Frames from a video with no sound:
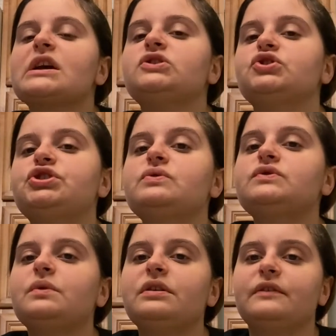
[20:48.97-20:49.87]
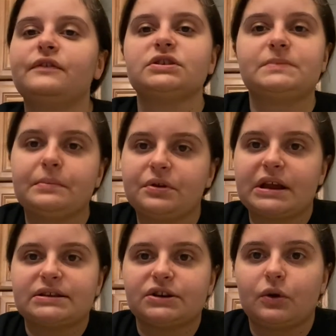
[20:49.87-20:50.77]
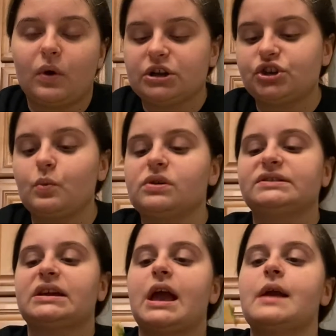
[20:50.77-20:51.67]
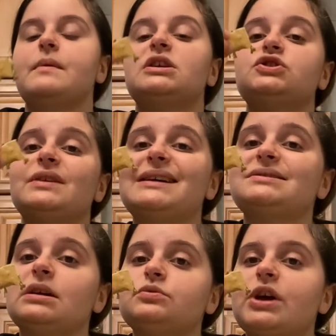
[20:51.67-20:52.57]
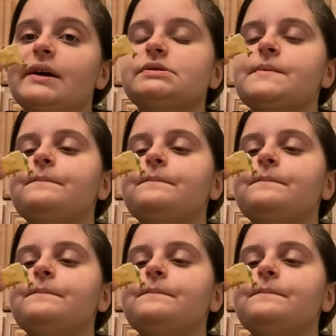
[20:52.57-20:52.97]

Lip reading: So she was one of the first people that I started watching once it came to that subject,